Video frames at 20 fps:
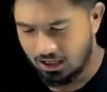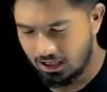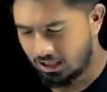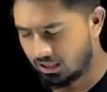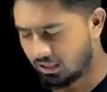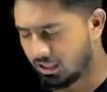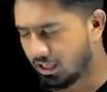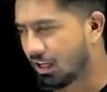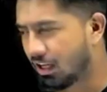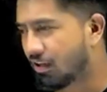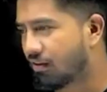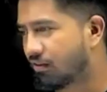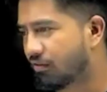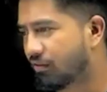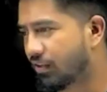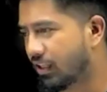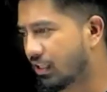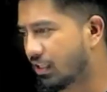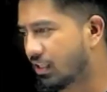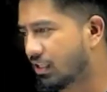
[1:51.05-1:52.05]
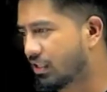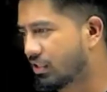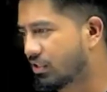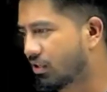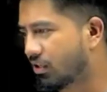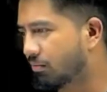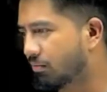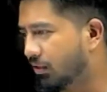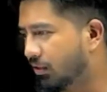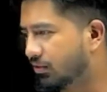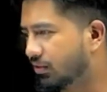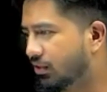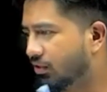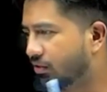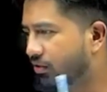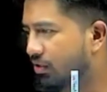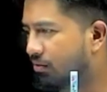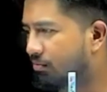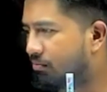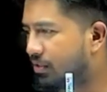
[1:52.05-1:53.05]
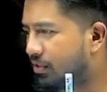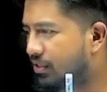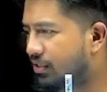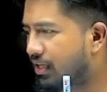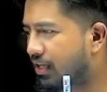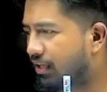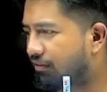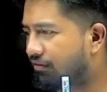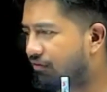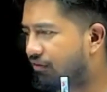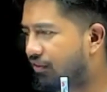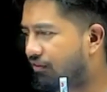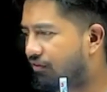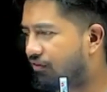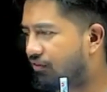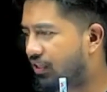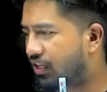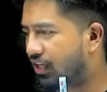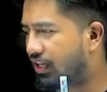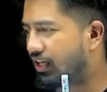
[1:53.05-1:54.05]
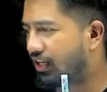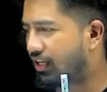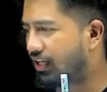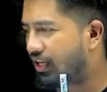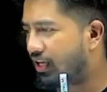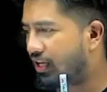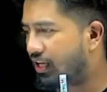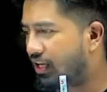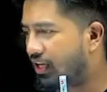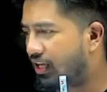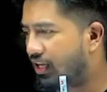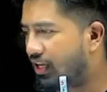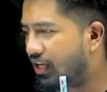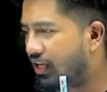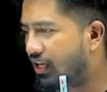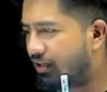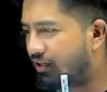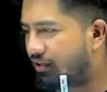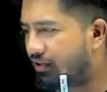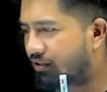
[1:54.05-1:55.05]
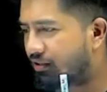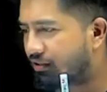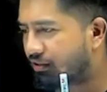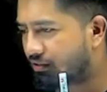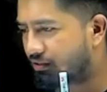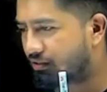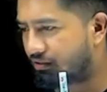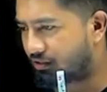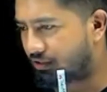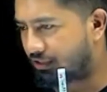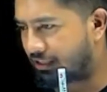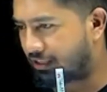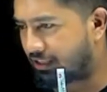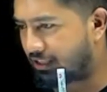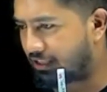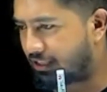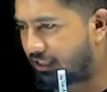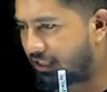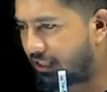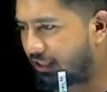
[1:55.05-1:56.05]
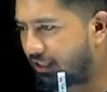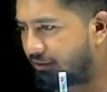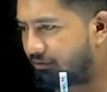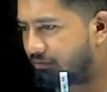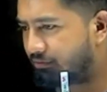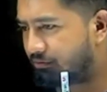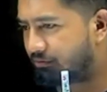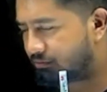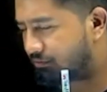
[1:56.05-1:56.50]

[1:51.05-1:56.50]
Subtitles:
Okay, we learned on positive numbers like 50, 100, 30.